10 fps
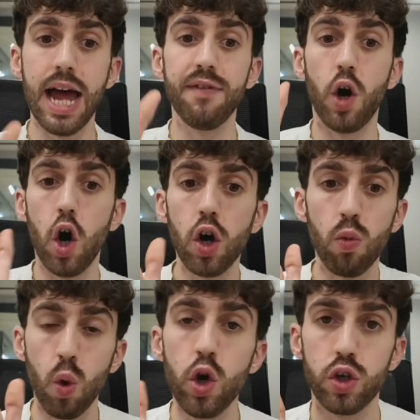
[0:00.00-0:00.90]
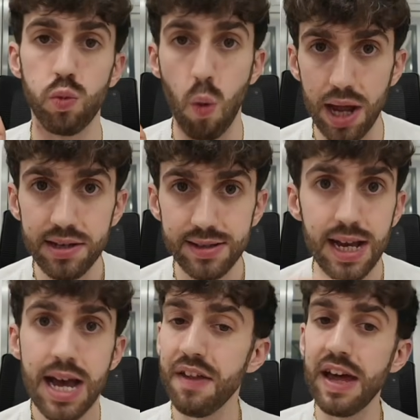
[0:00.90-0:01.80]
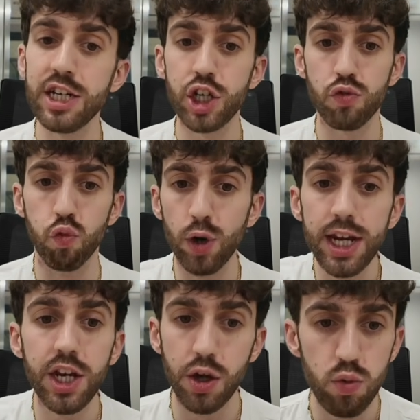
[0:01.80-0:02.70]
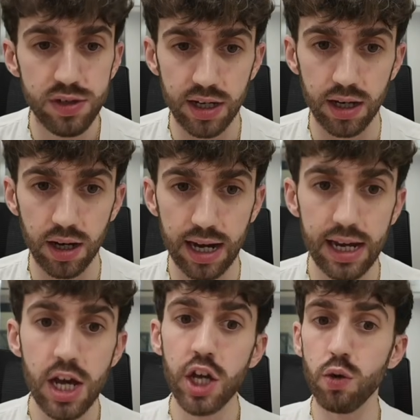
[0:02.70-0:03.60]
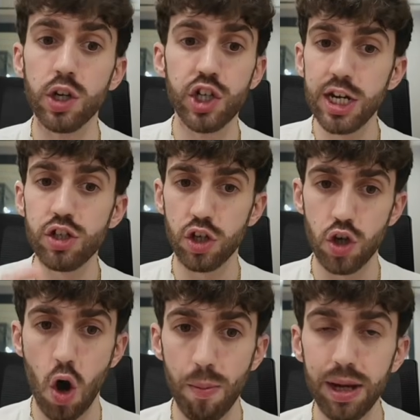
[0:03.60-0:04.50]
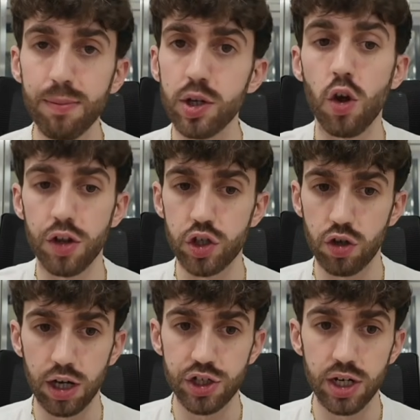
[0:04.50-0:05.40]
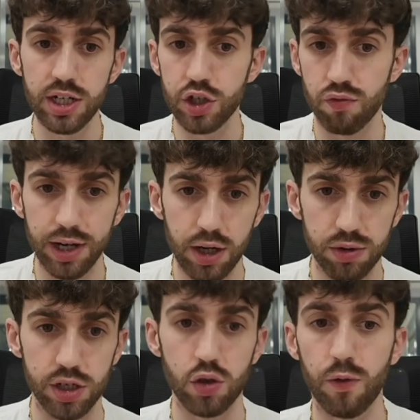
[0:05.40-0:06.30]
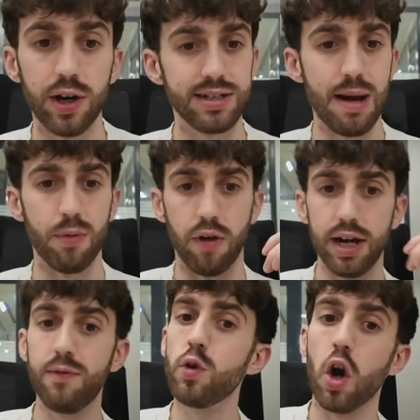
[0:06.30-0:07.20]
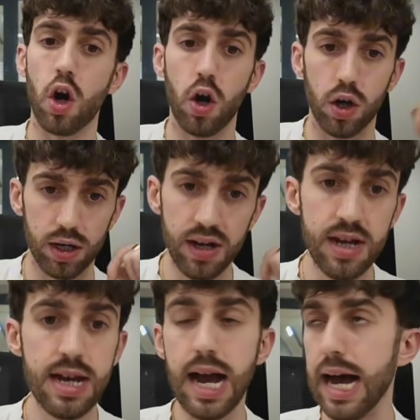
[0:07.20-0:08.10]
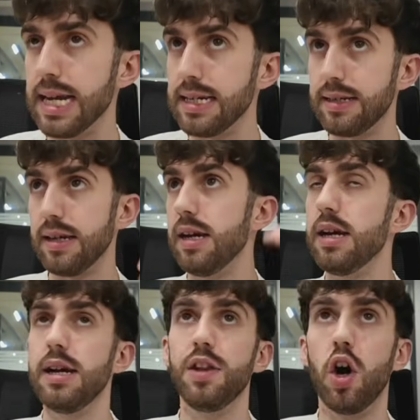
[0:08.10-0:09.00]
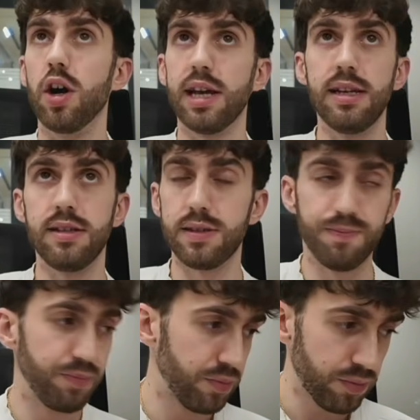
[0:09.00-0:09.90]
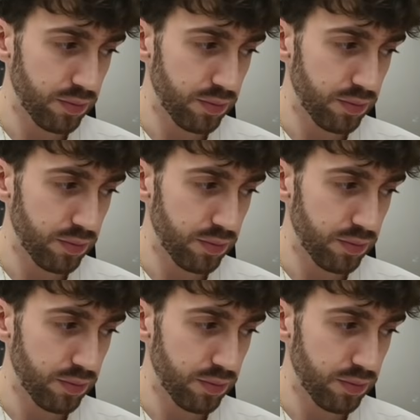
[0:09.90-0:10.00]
And if a hook works once, then just reuse it, okay? You can change the topic, but not the structure, and just reuse it. So for example, right, if you got a hook, and the hook is,